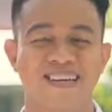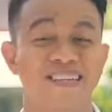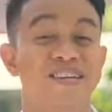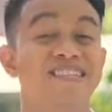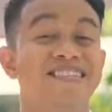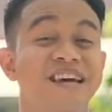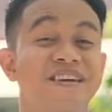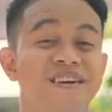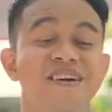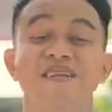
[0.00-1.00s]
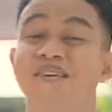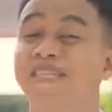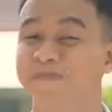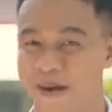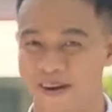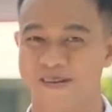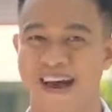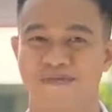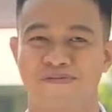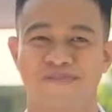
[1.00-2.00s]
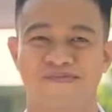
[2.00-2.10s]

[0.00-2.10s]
Consider this paragraph.